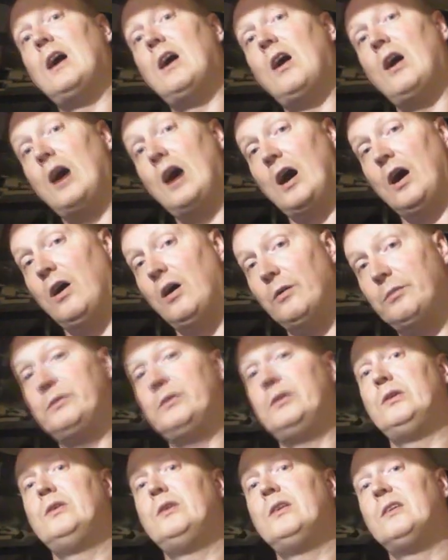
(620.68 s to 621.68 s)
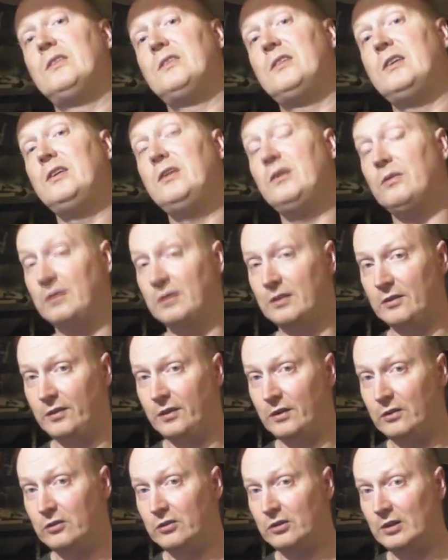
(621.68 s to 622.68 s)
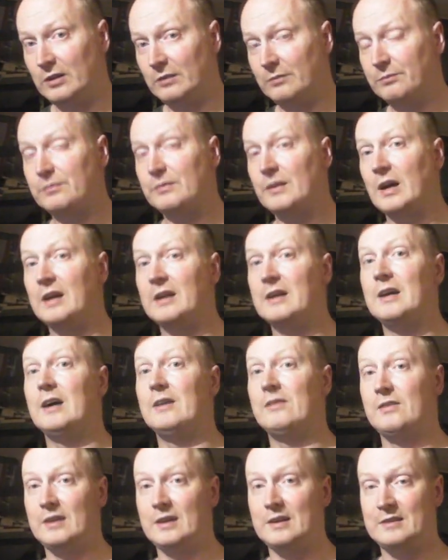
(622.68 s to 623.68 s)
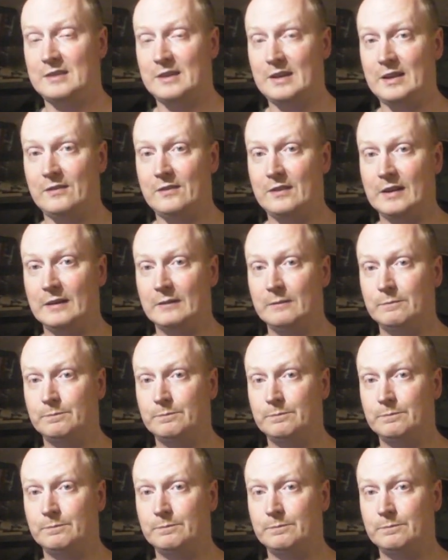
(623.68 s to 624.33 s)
Well, I hope to see you in the future and have a nice evening.